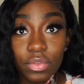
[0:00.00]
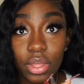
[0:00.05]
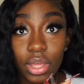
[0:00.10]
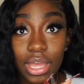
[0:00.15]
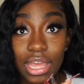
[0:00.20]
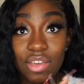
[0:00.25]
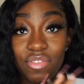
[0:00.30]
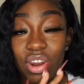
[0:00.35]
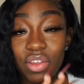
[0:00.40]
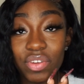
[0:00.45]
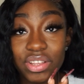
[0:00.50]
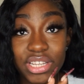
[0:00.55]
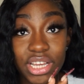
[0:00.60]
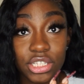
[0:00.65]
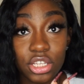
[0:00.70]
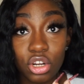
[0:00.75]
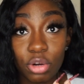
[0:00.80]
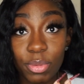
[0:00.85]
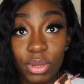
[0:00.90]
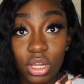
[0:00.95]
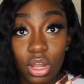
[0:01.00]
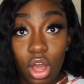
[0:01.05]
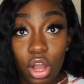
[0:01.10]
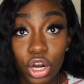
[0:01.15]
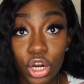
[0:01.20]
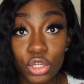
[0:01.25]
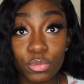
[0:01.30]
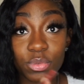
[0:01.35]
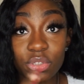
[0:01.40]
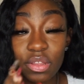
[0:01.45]
Even if it takes a little bit
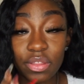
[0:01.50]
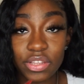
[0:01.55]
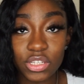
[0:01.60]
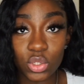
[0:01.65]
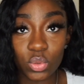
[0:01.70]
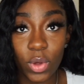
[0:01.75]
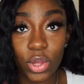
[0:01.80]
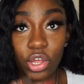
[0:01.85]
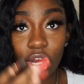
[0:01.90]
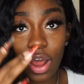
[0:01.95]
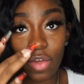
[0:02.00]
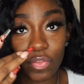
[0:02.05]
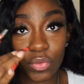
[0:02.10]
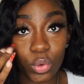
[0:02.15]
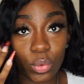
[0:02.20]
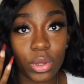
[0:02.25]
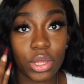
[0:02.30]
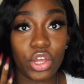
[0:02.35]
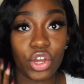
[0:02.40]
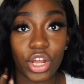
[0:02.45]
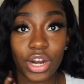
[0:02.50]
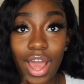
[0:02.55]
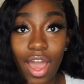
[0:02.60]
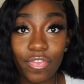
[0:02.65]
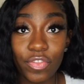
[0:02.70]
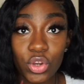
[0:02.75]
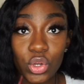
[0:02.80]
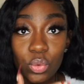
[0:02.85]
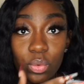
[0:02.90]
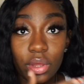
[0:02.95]
longer, this is why you have to do it. You're gonna
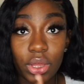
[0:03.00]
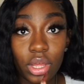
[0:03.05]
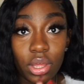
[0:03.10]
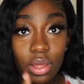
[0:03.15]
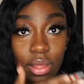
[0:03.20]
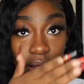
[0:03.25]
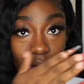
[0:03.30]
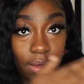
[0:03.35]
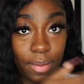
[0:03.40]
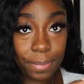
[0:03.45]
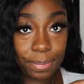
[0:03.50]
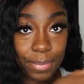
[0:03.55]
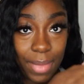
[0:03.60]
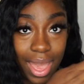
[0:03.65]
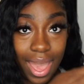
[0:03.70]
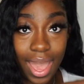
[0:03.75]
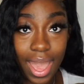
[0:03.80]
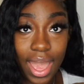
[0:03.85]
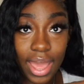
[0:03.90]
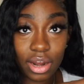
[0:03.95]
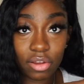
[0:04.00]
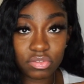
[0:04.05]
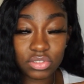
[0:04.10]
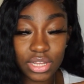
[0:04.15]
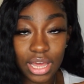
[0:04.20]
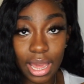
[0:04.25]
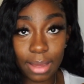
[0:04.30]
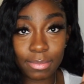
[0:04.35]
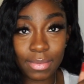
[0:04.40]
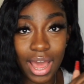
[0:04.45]
have to do it ahead of
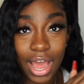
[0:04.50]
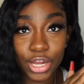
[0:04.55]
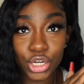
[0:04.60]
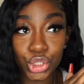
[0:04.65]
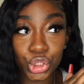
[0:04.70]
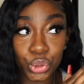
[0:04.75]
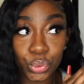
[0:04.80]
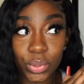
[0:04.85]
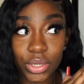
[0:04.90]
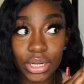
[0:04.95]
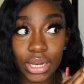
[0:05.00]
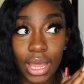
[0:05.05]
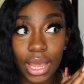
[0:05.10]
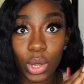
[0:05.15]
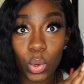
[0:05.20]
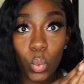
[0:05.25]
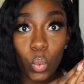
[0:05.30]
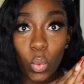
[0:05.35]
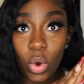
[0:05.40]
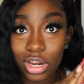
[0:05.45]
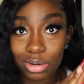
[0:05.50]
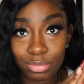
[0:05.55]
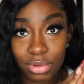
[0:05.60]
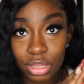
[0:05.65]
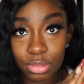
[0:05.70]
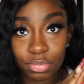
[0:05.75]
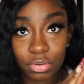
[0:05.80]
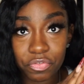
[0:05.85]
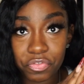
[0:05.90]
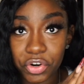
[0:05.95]
time, not do it like 1
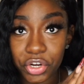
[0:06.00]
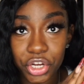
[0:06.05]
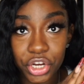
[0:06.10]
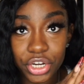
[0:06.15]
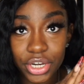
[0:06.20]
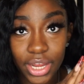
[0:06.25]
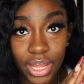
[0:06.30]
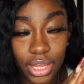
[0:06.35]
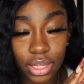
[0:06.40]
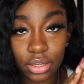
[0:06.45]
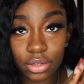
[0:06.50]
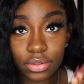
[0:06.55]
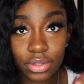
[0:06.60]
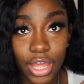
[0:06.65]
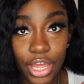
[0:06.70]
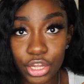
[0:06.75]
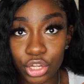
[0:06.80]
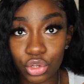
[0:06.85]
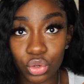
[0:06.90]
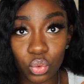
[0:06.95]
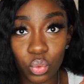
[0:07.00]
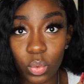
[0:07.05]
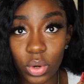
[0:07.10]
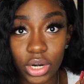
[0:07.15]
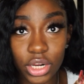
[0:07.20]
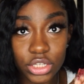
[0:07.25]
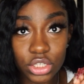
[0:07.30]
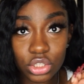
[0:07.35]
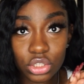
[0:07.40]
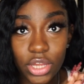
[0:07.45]
month before your date that you
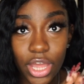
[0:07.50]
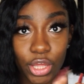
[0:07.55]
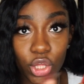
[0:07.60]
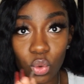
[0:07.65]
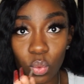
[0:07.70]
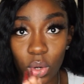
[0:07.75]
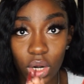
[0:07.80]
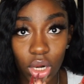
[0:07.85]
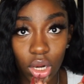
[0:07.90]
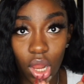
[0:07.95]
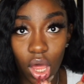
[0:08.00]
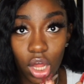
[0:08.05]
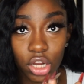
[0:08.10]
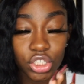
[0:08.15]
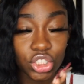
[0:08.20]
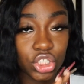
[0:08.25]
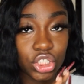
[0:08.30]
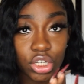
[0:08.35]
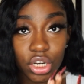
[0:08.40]
want to launch.